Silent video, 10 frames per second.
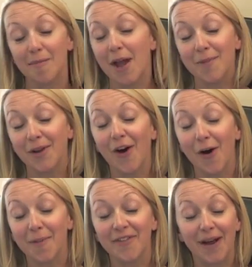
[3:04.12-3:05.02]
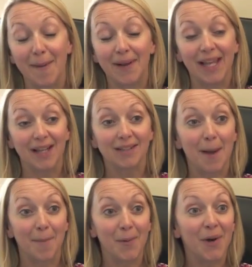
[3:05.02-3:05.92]
at the moment are my family
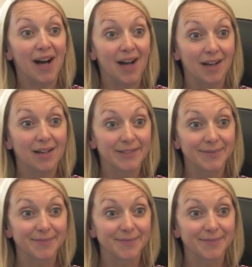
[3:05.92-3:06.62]
and my work.